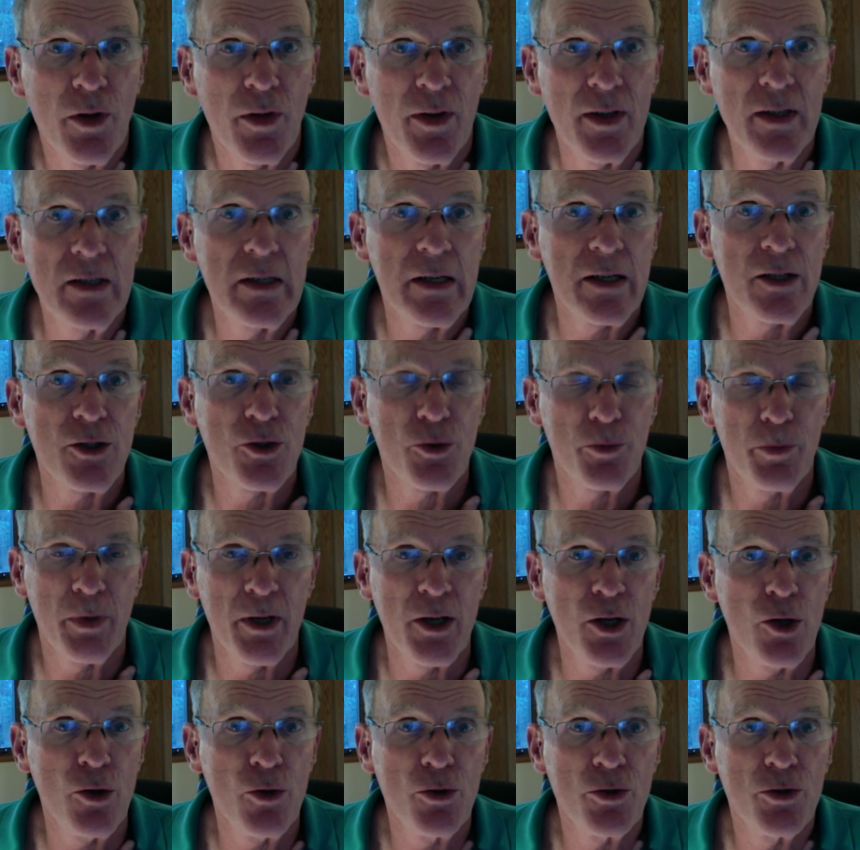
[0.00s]
These things have been
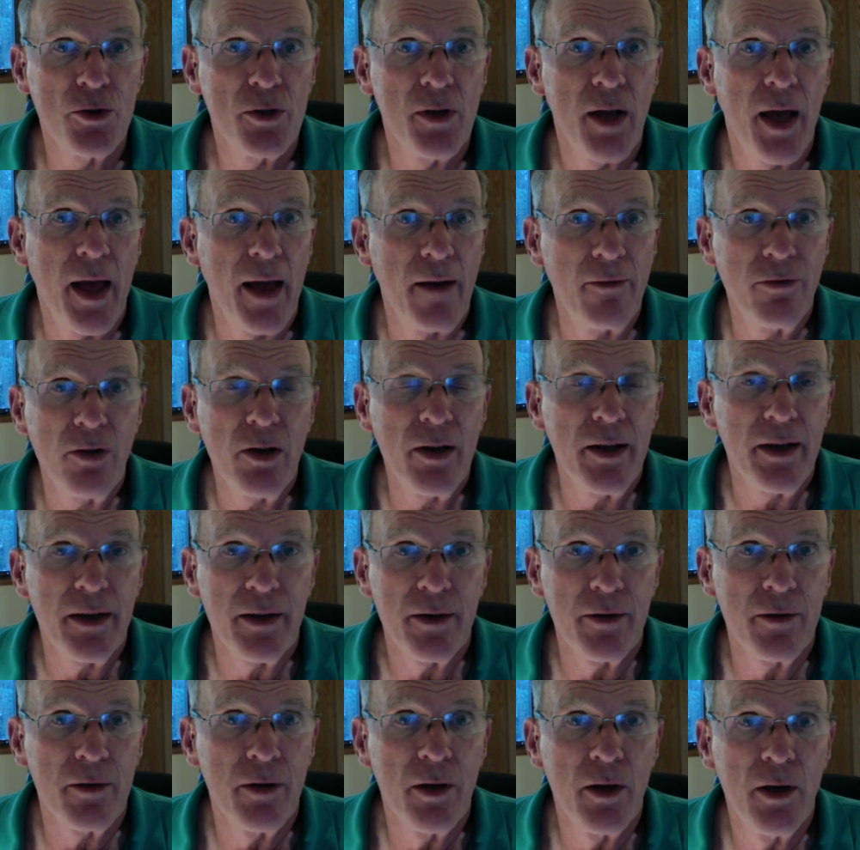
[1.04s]
used heavily
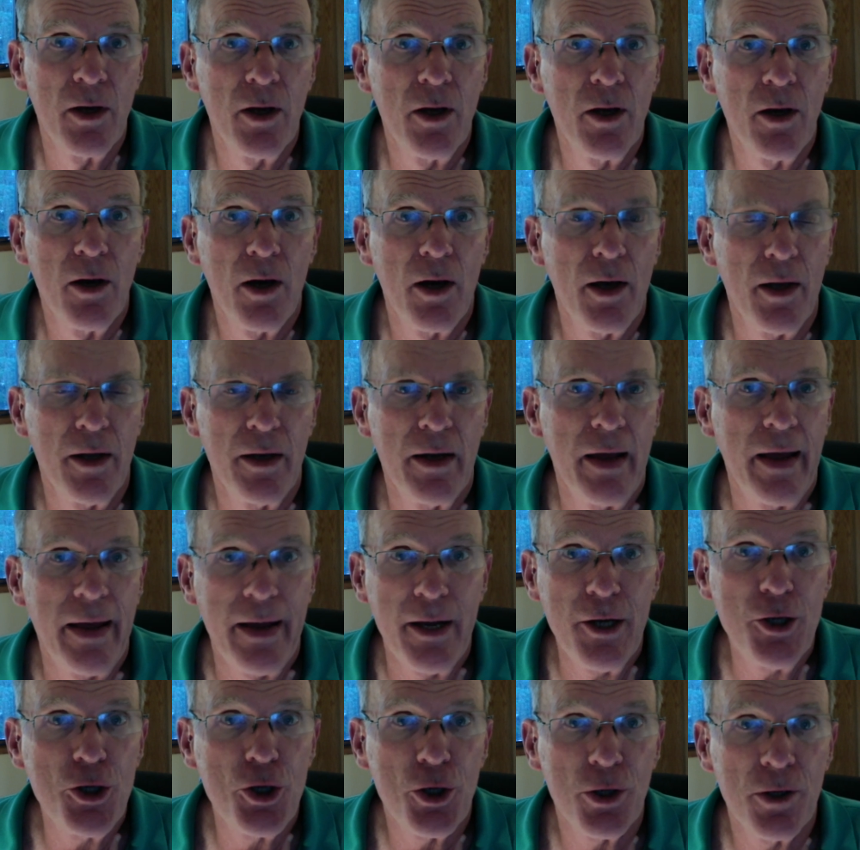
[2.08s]
in
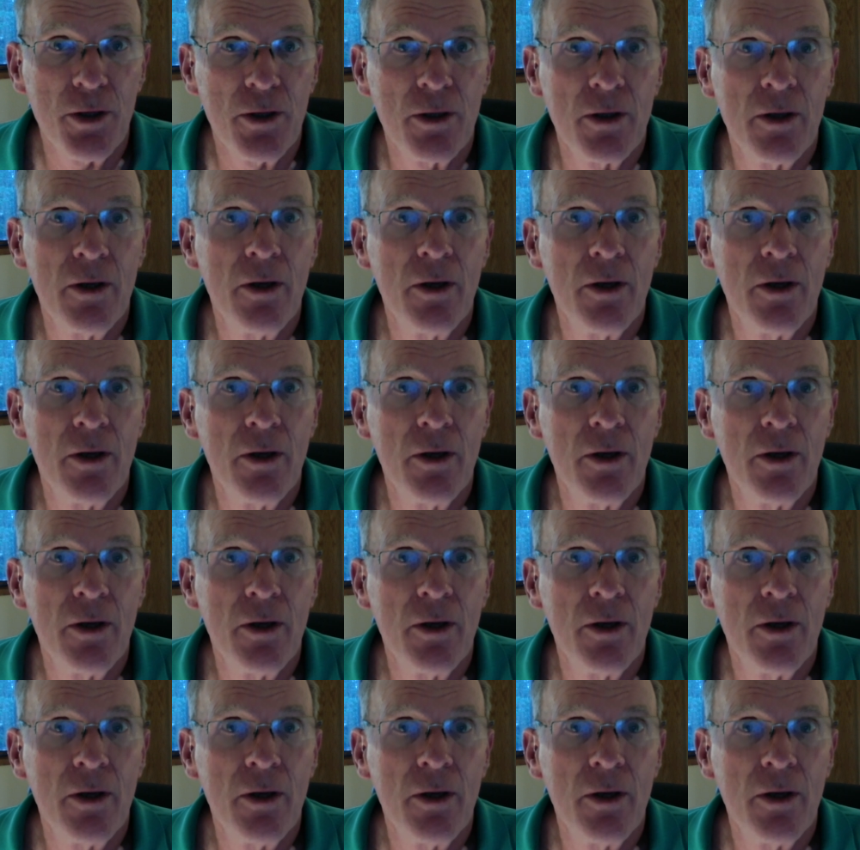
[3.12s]
Asia.